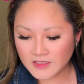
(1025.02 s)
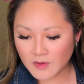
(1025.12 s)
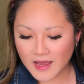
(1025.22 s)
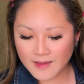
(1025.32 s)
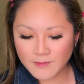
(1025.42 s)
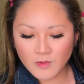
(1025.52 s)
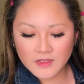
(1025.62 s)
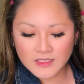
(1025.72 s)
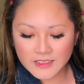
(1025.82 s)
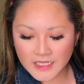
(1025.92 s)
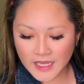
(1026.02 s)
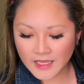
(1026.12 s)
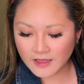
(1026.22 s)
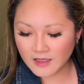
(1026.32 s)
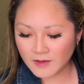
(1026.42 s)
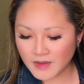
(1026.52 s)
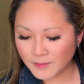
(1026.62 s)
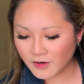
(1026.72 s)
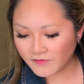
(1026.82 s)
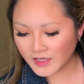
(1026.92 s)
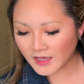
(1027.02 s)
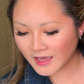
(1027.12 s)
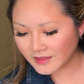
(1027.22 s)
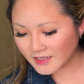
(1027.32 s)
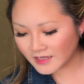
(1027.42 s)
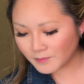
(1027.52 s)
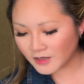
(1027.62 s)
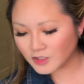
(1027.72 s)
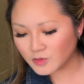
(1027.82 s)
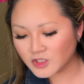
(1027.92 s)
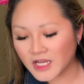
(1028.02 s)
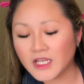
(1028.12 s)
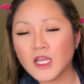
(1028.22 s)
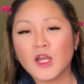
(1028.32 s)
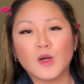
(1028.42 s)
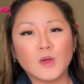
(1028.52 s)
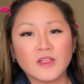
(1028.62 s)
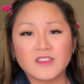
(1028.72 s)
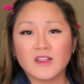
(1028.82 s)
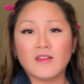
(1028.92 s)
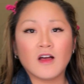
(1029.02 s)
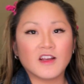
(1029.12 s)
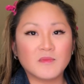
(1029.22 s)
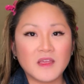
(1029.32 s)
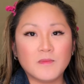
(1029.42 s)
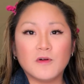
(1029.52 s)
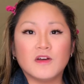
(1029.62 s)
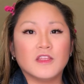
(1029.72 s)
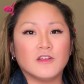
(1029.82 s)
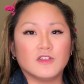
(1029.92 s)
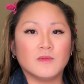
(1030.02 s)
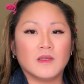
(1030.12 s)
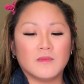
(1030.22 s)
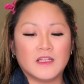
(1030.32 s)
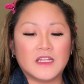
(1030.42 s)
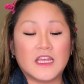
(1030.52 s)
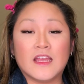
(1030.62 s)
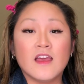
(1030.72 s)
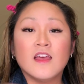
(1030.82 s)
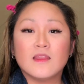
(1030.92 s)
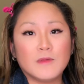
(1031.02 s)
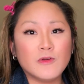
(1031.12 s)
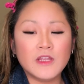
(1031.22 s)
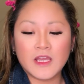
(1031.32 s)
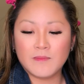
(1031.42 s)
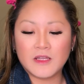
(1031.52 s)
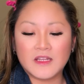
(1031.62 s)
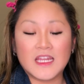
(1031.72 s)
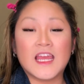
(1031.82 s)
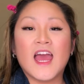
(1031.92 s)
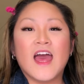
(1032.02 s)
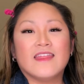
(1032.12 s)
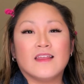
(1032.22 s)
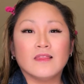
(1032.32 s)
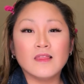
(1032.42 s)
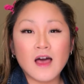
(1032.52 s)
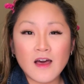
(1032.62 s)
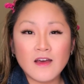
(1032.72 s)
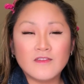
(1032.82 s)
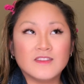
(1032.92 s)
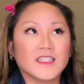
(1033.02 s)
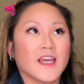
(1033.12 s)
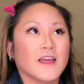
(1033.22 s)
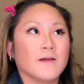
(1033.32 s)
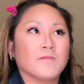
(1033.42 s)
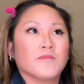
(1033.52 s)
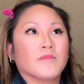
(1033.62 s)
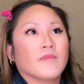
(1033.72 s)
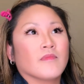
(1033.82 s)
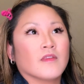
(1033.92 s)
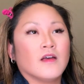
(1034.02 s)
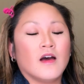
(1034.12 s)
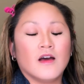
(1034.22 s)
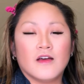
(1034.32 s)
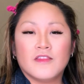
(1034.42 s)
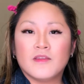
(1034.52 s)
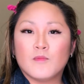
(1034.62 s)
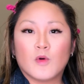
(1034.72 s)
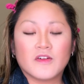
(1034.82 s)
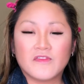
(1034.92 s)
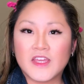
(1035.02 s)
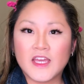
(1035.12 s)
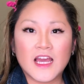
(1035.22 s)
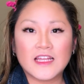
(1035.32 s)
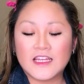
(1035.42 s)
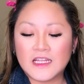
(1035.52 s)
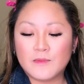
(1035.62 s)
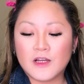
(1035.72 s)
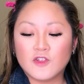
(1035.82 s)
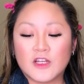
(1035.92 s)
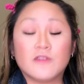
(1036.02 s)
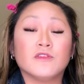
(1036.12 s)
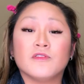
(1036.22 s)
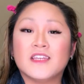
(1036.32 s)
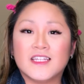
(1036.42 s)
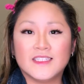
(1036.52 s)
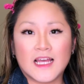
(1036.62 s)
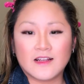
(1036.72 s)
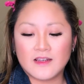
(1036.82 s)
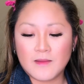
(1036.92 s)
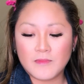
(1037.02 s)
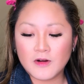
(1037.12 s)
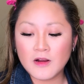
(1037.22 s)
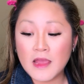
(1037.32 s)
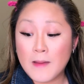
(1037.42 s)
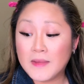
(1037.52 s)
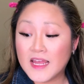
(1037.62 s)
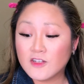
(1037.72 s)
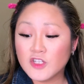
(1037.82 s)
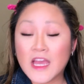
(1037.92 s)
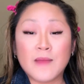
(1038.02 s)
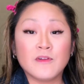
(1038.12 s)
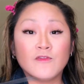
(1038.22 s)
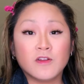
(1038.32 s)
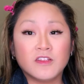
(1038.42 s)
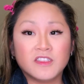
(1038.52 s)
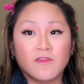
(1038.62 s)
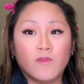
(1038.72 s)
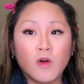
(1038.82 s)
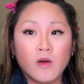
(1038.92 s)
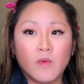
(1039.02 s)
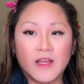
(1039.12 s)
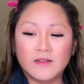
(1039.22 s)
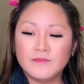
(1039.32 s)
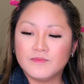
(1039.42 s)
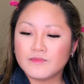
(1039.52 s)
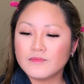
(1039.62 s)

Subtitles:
So I'm going to take my Perfect highlighting brush, which I know there's a lot of people in the YouTube community, the beauty community, that loves like the Morphe highlighting brush. I don't know the exact number, but actually I prefer the Sephora one,